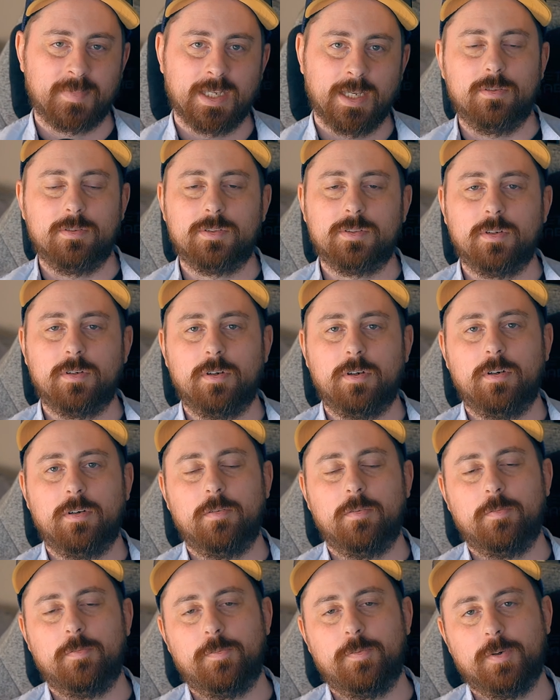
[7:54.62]
So
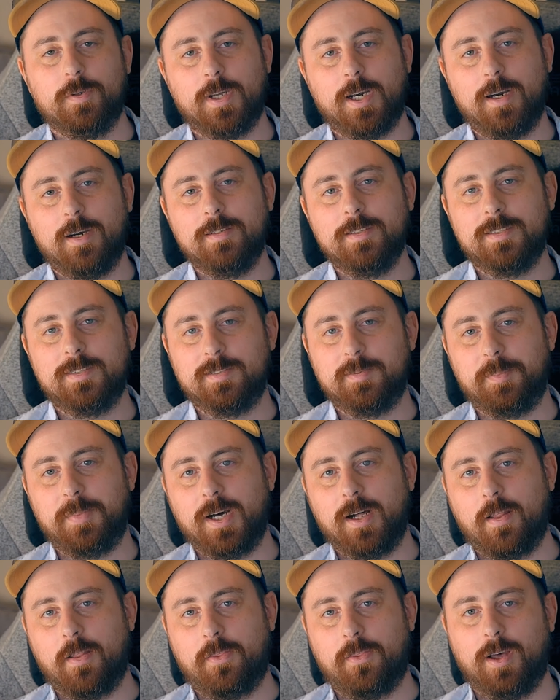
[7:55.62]
for now, it's a
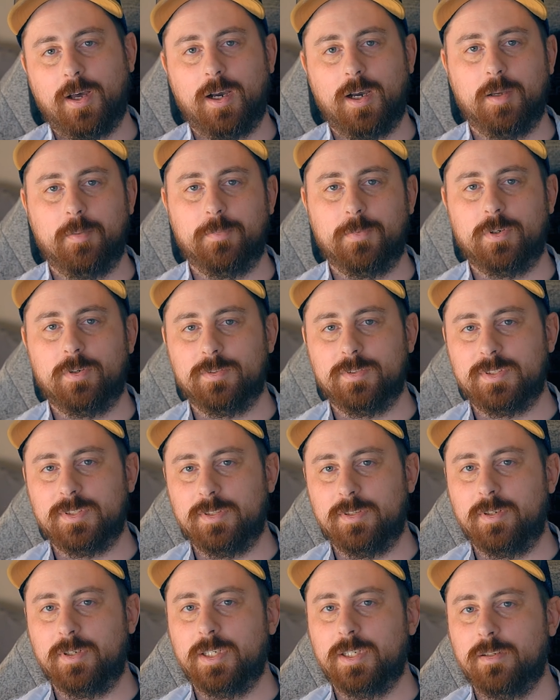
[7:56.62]
path I'm
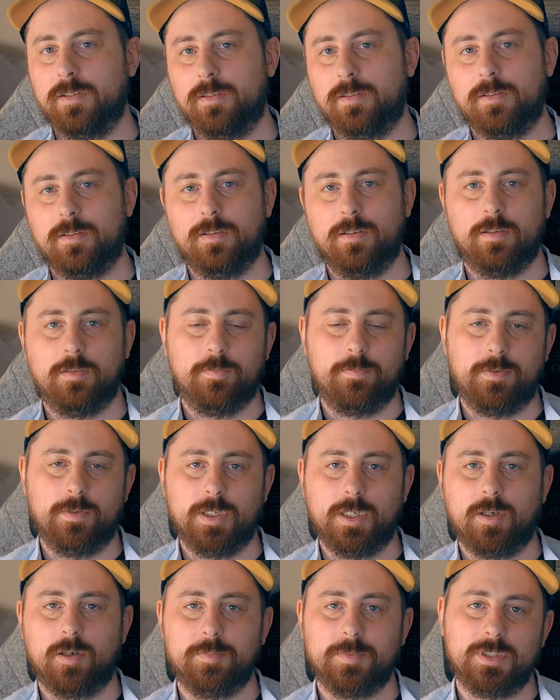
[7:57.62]
considering, not
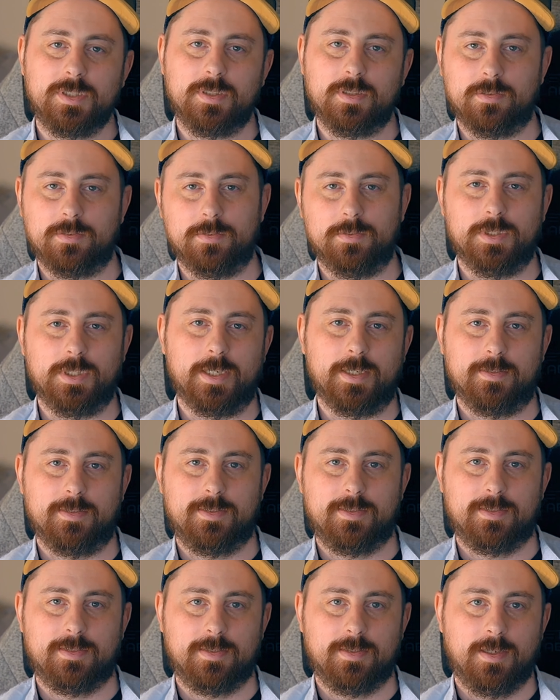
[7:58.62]
fully committing to
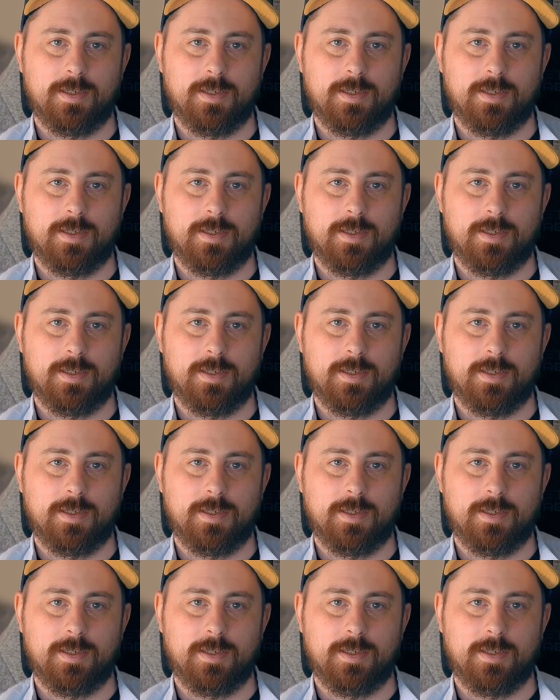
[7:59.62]
yet.